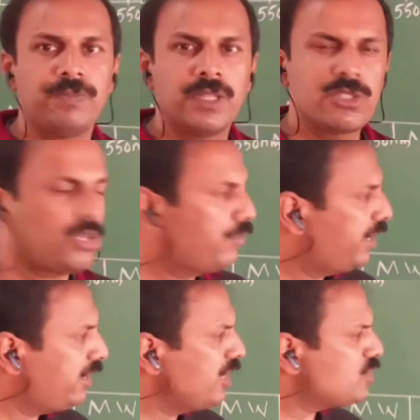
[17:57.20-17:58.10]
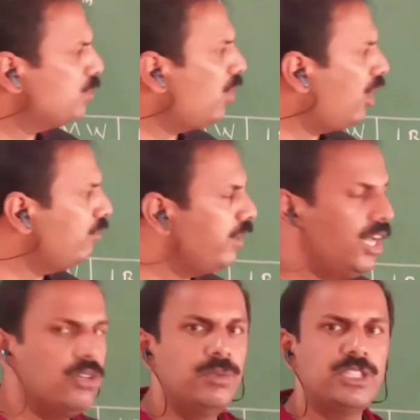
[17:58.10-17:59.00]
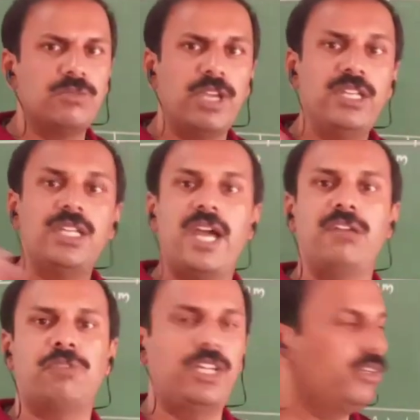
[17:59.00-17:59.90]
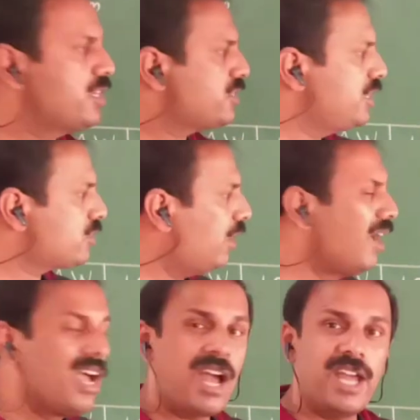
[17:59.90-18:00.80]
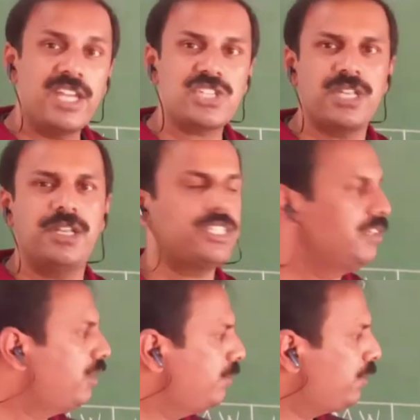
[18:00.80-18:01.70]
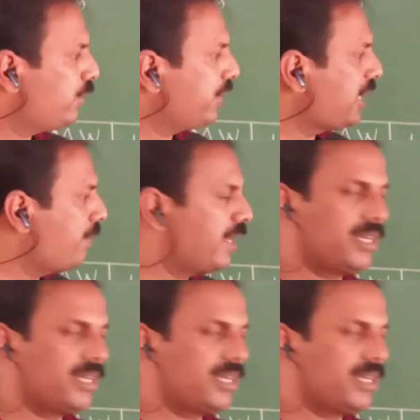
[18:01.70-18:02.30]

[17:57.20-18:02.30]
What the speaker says: So very small wave with a very high frequency. So highest energy will be for gamma